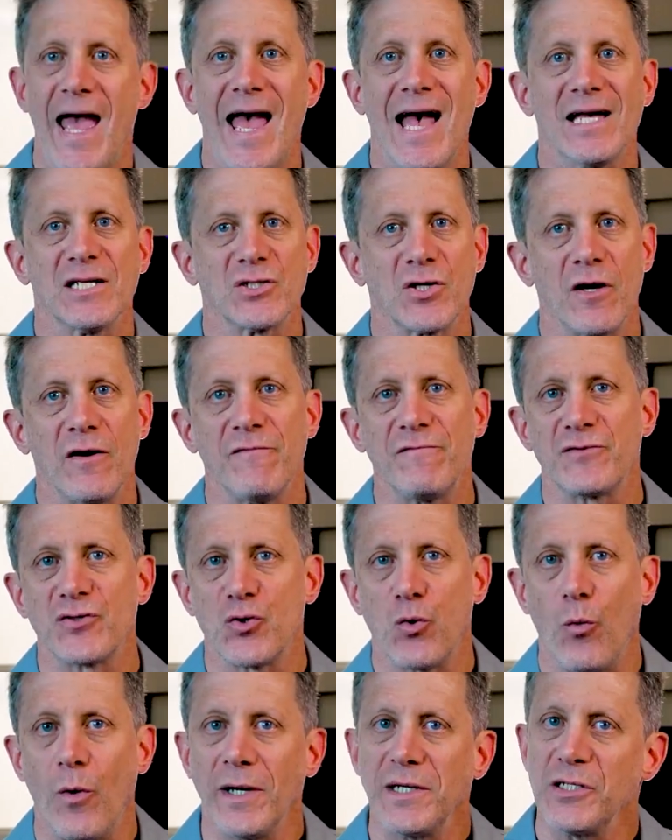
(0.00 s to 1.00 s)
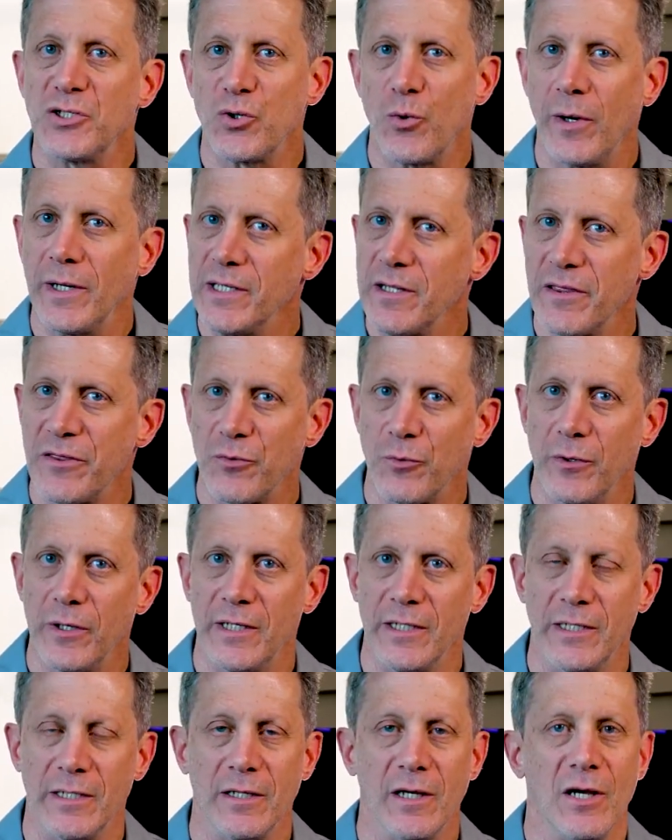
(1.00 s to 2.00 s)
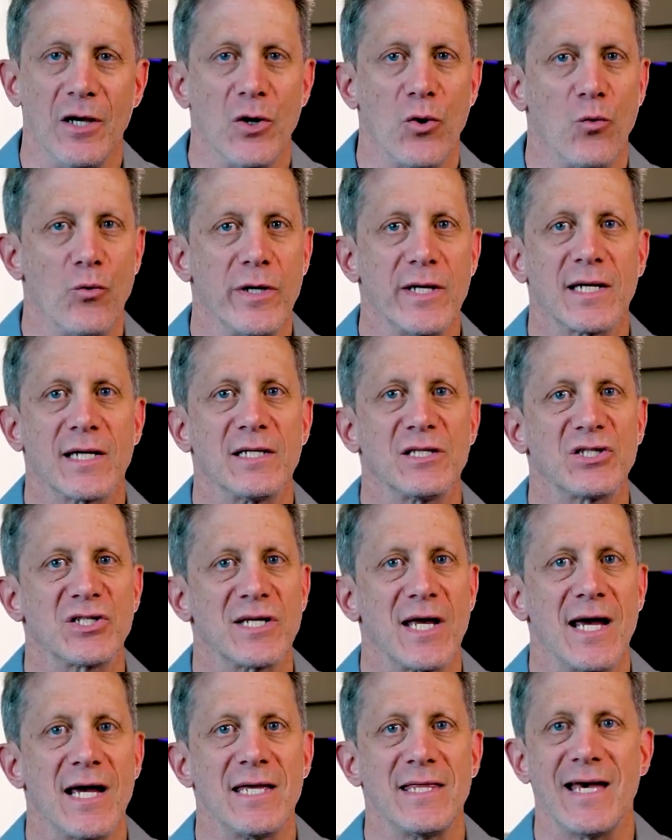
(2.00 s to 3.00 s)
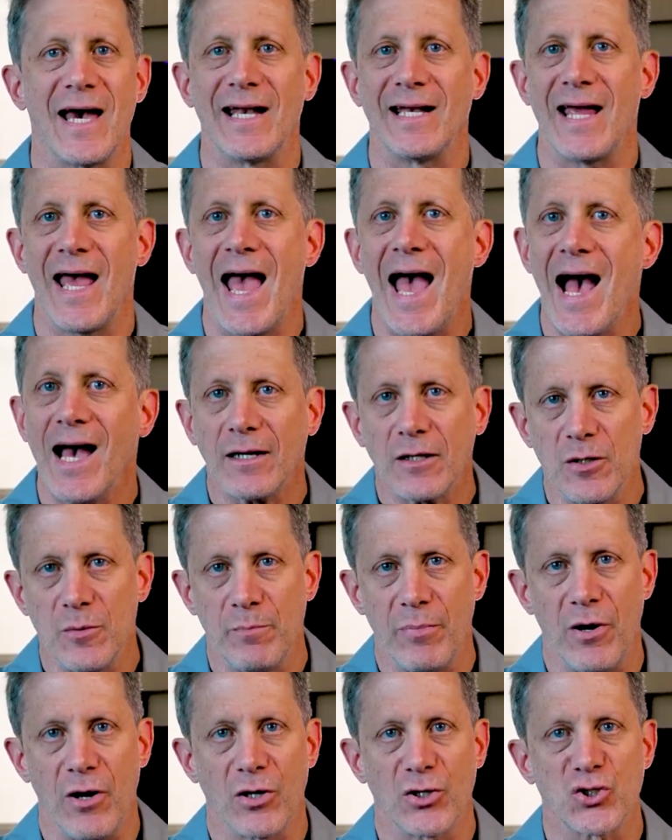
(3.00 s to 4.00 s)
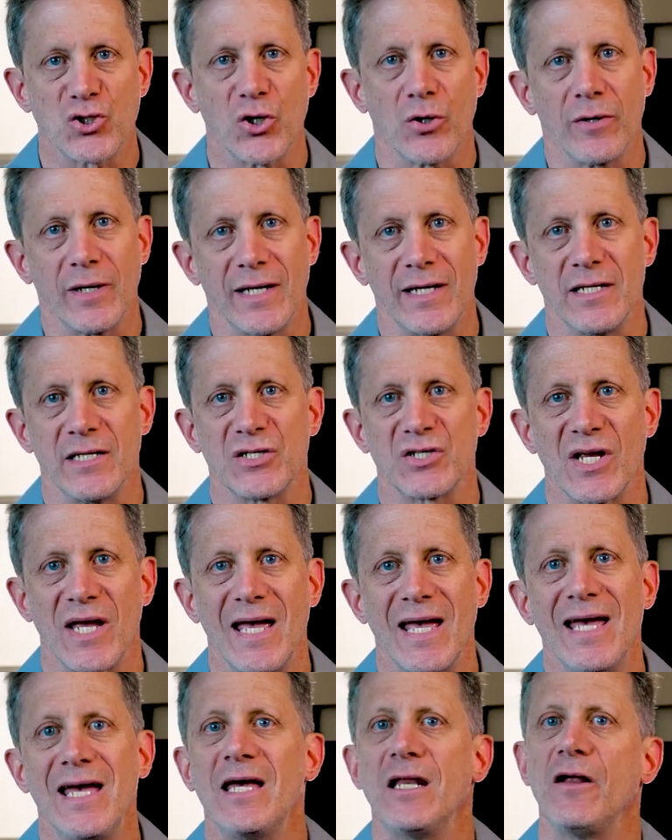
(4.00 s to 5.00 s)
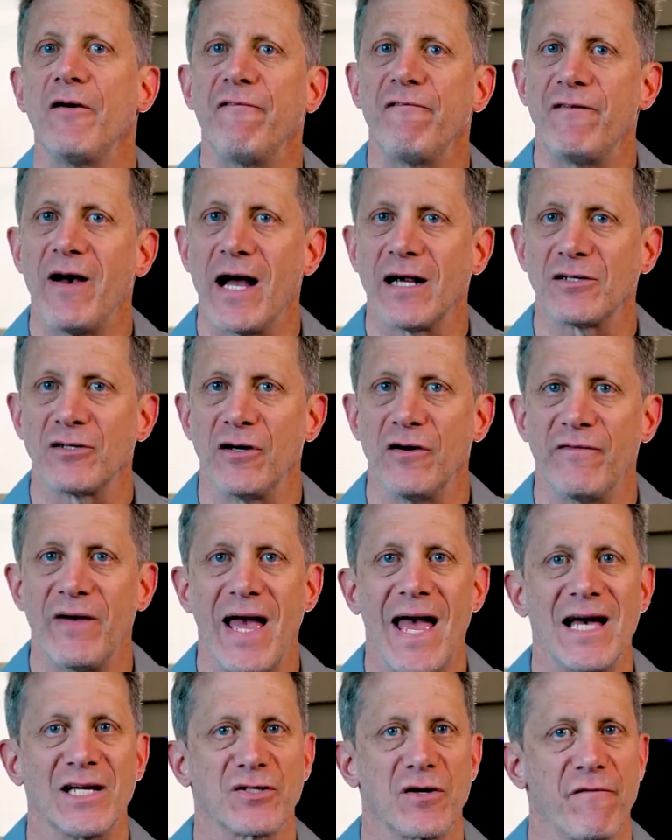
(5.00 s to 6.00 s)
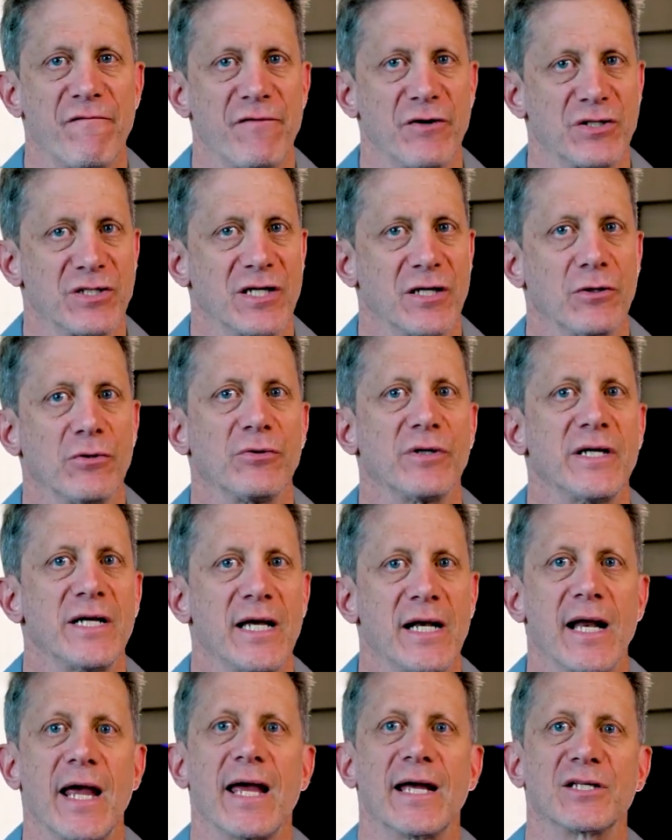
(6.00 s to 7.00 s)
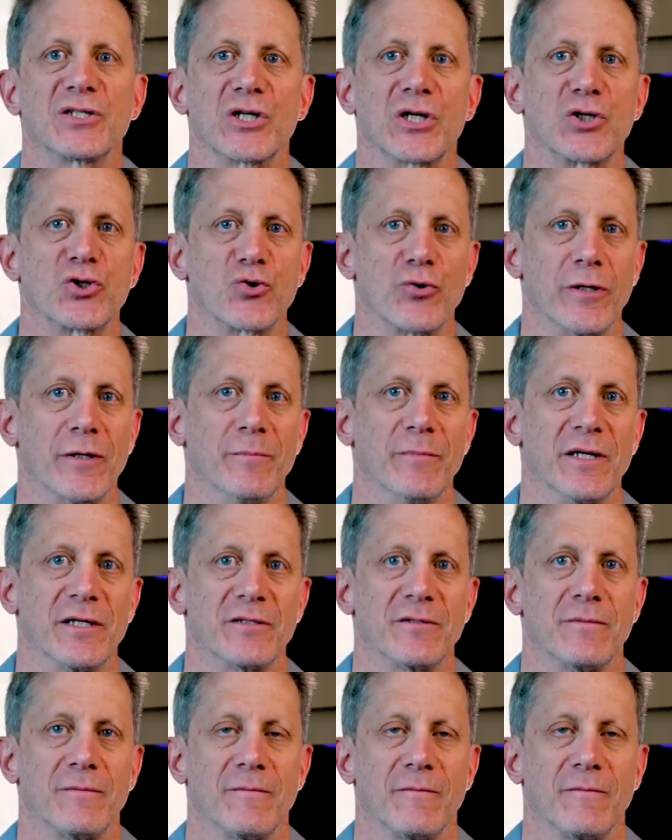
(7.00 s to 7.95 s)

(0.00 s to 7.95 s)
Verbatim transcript: As of twenty twenty-three, we can say that acupuncture is ineffective as a fertility-enhancing treatment.